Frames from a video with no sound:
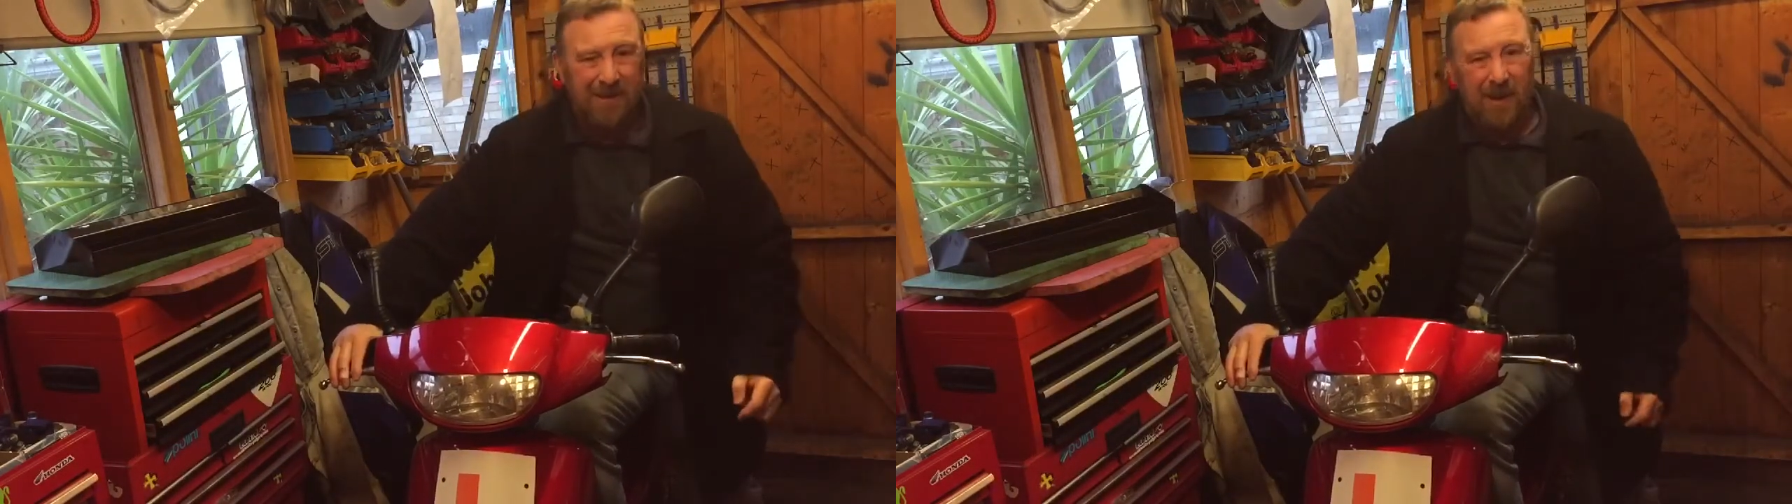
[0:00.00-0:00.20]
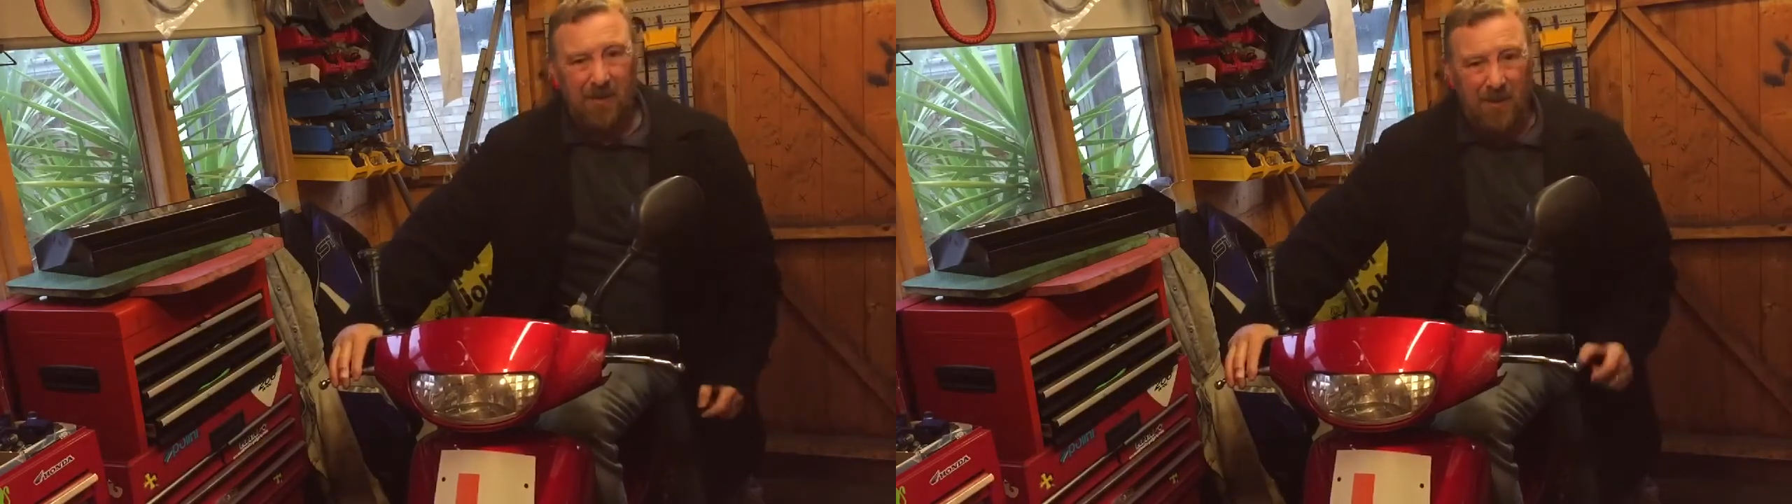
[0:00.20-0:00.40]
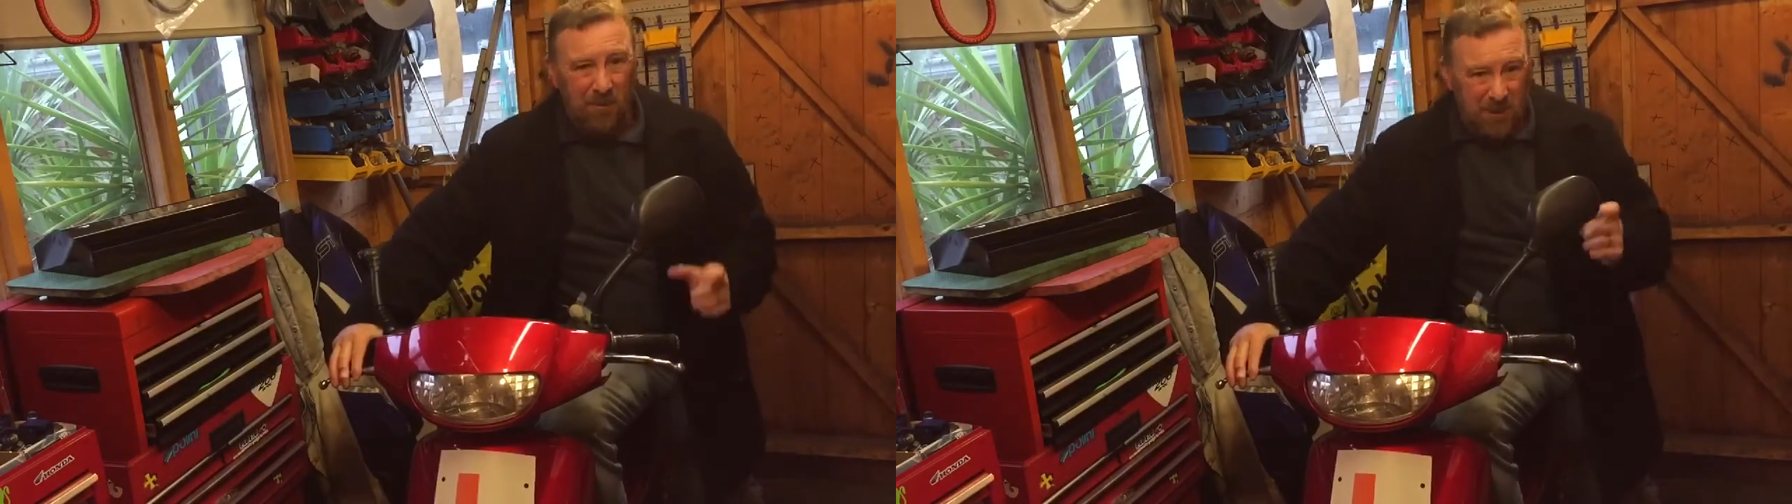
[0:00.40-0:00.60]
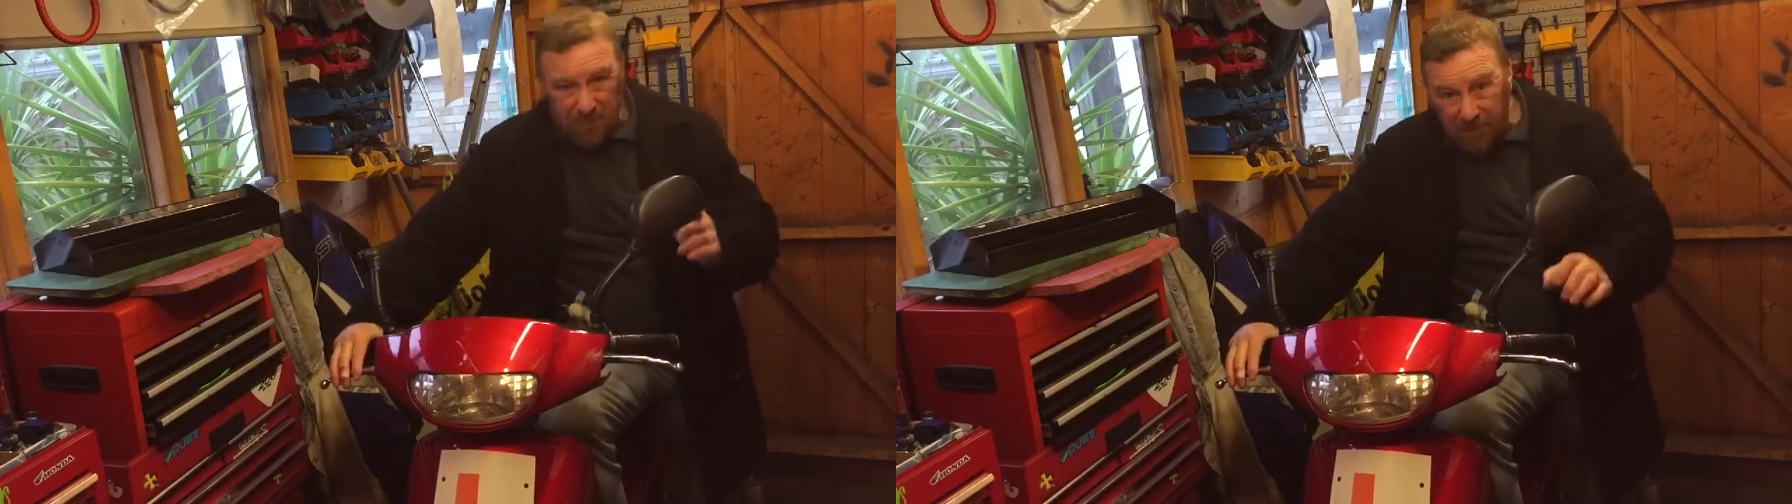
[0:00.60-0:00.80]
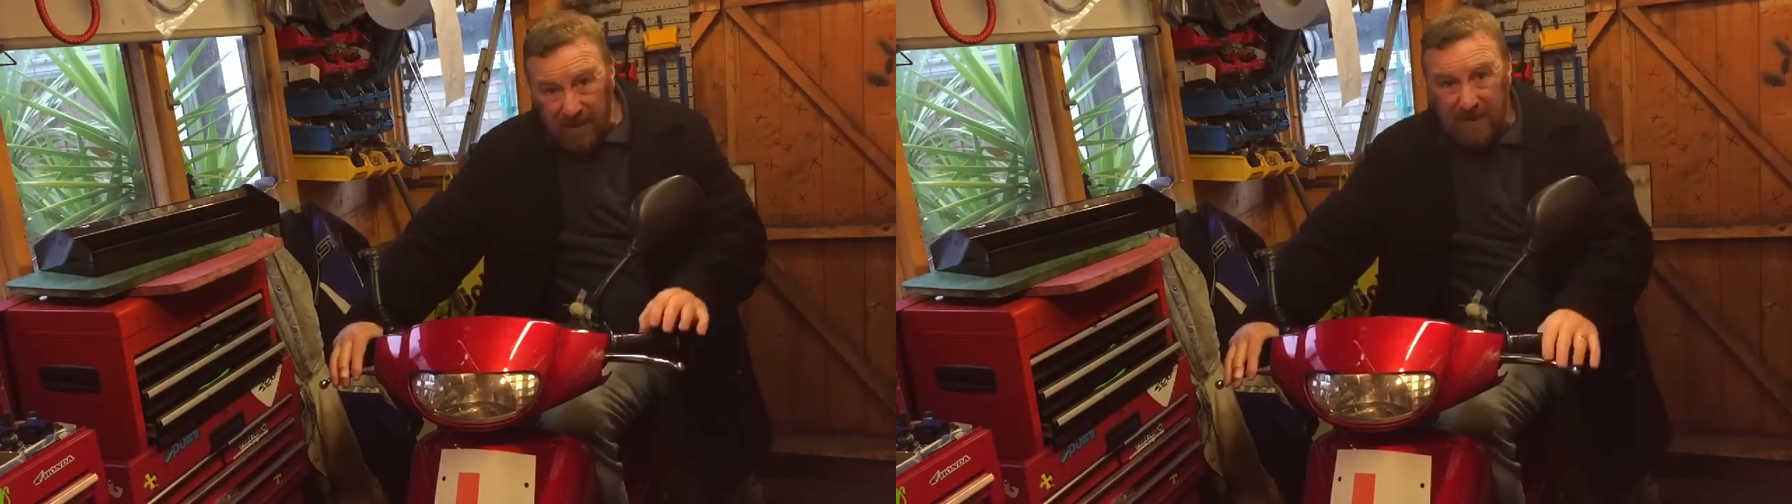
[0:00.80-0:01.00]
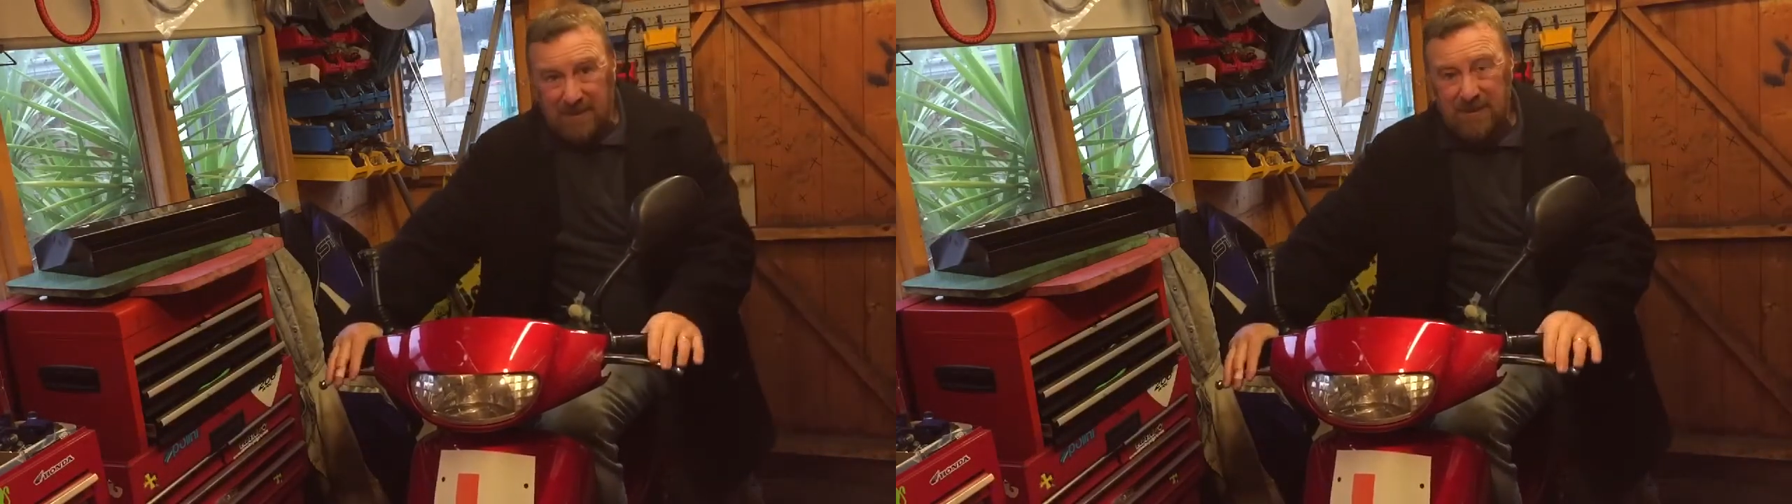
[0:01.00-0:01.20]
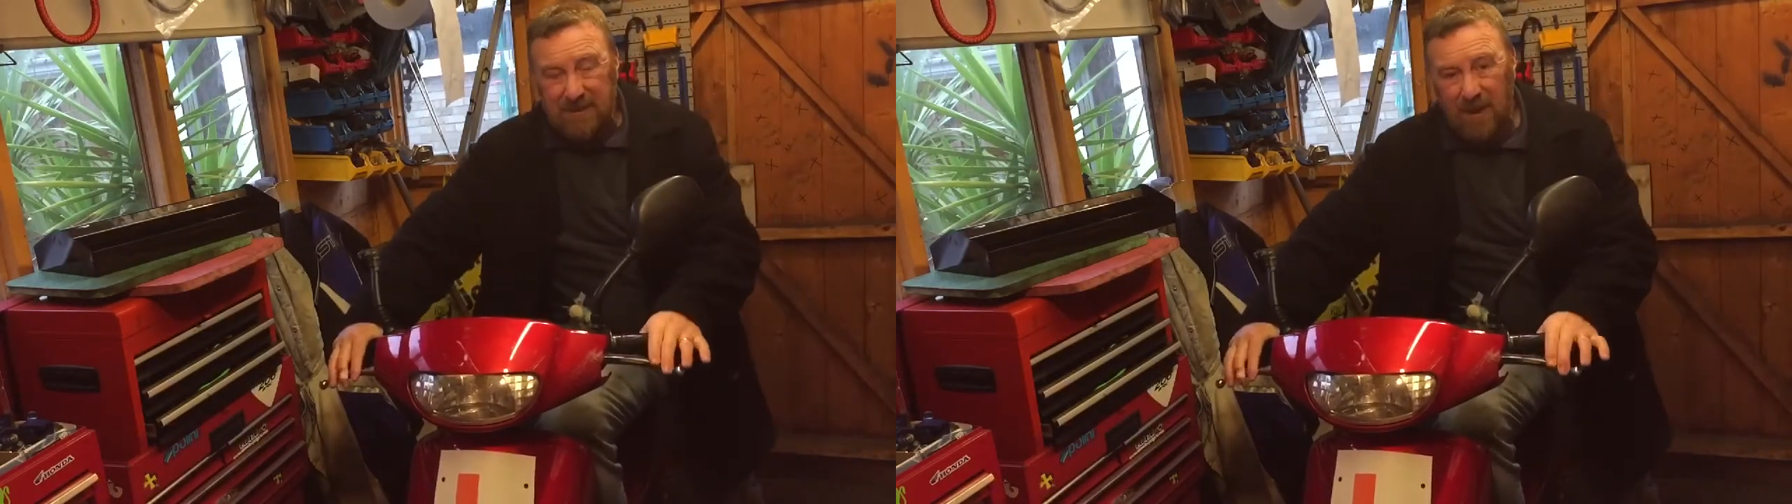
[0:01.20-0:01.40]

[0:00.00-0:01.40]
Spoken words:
you know, the little springs and